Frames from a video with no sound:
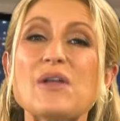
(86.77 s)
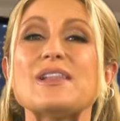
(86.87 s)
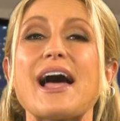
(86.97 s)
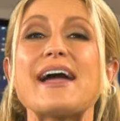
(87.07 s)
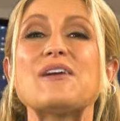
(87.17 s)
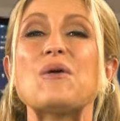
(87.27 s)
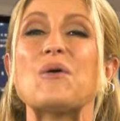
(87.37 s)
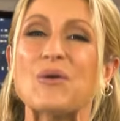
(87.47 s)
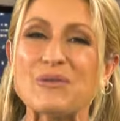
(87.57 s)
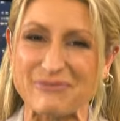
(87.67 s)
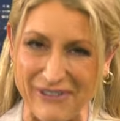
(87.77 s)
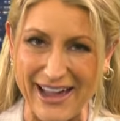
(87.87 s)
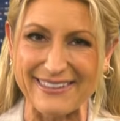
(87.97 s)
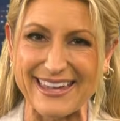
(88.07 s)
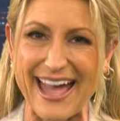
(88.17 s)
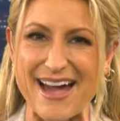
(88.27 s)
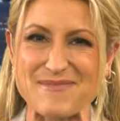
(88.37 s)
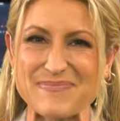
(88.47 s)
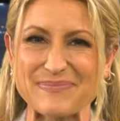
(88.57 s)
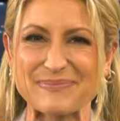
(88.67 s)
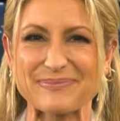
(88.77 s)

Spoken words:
online, or via the app.